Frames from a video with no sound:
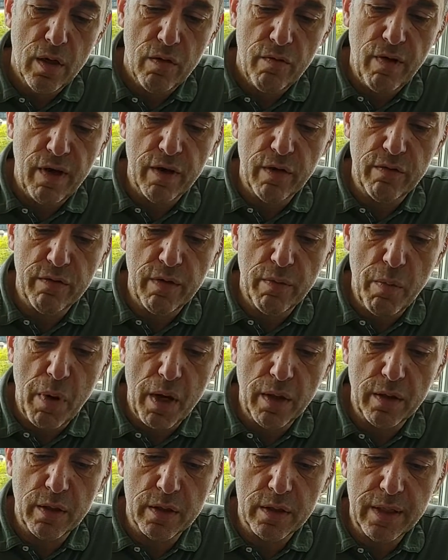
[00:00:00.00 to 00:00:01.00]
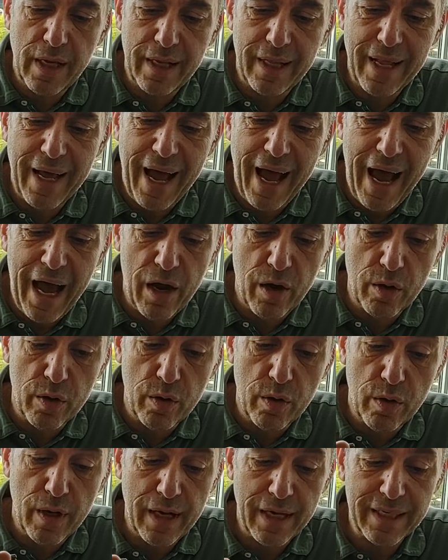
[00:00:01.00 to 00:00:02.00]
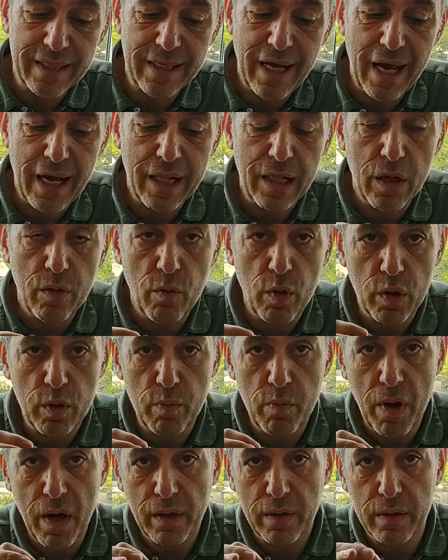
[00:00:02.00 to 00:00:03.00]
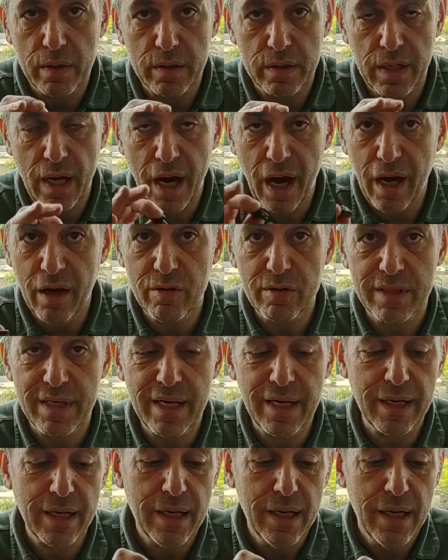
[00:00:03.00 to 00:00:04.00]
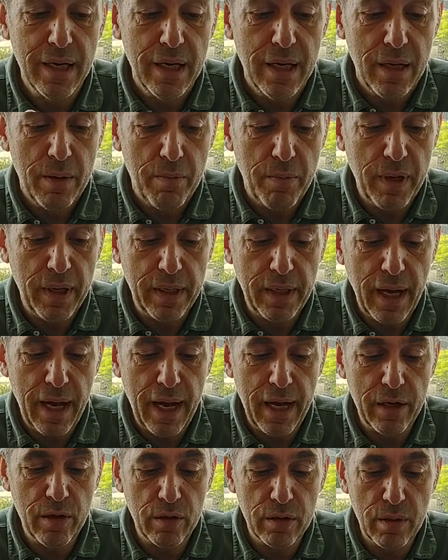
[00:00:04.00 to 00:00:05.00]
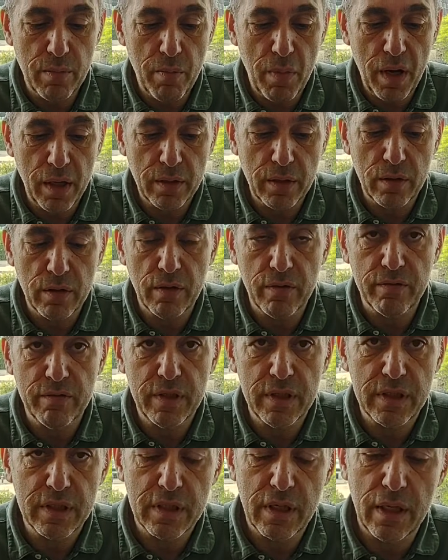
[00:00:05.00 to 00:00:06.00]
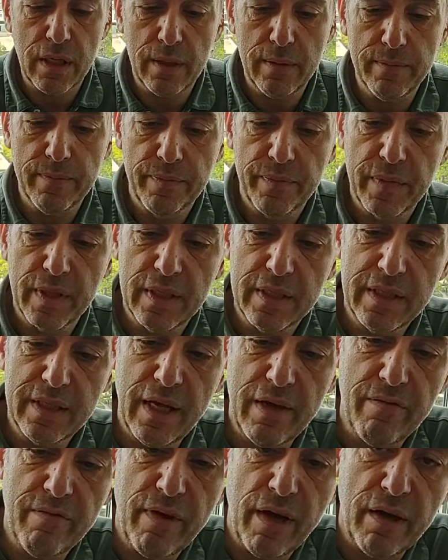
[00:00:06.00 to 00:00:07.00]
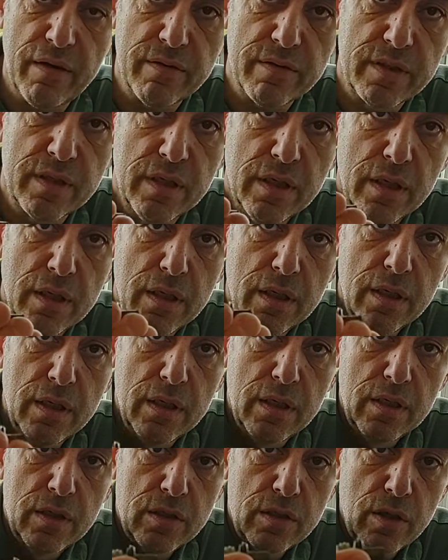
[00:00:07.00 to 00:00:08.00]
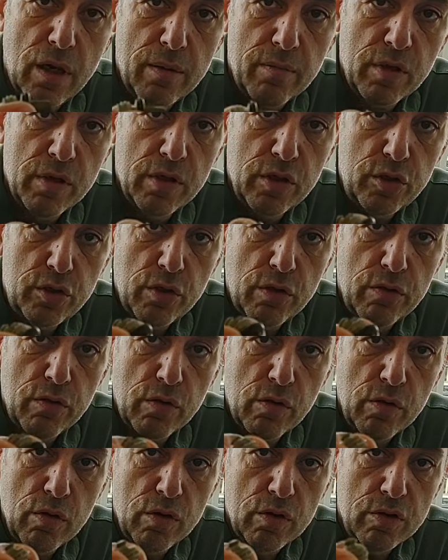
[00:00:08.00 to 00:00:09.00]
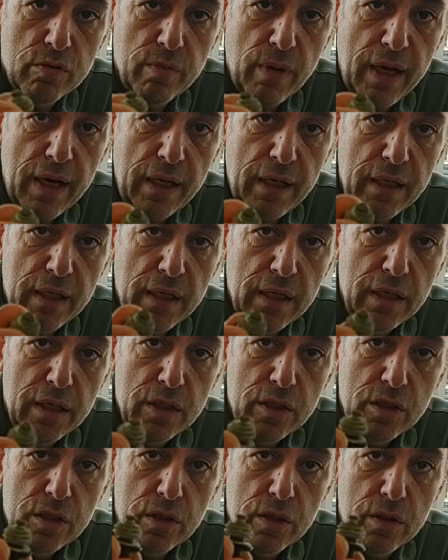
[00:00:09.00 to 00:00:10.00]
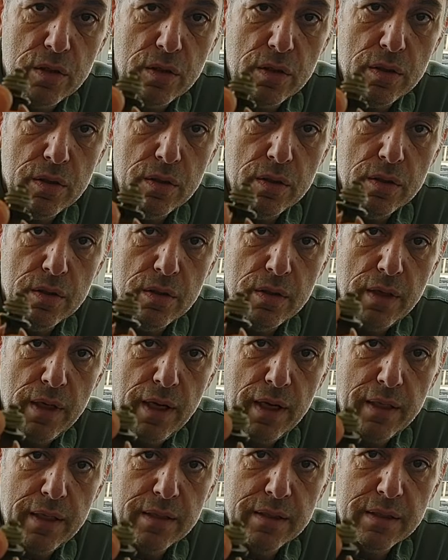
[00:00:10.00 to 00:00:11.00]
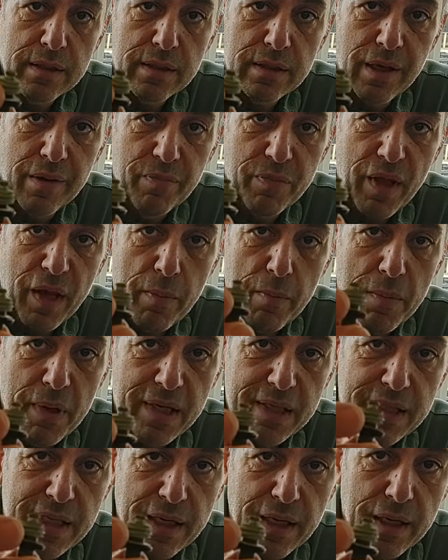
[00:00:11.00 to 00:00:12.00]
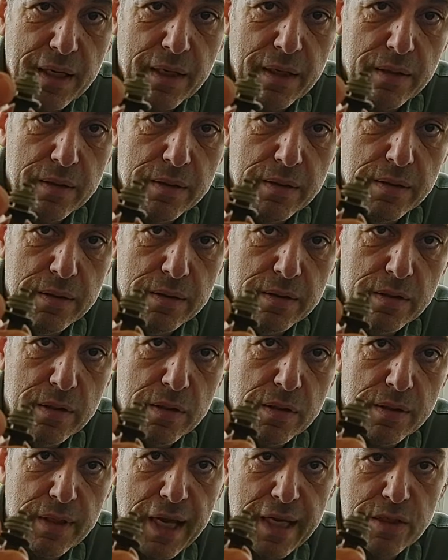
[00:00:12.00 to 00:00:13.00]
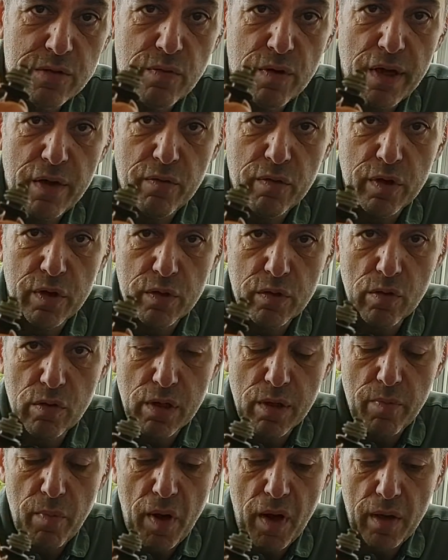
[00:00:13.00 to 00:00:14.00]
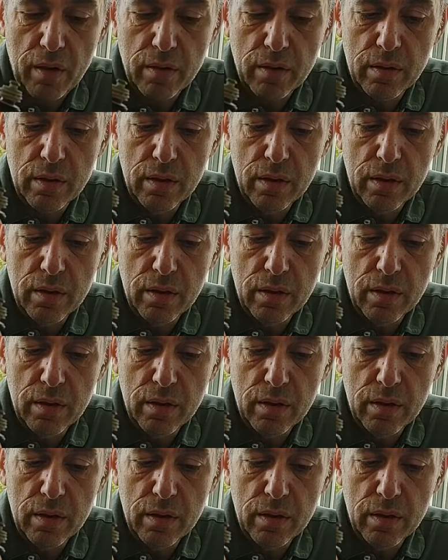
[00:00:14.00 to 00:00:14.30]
one of the models that I don't know exactly what models are housing, but I know the model of this stem valves. So I'm gonna show you close by. So yeah, there's something missing here. So that's what I want to talk about.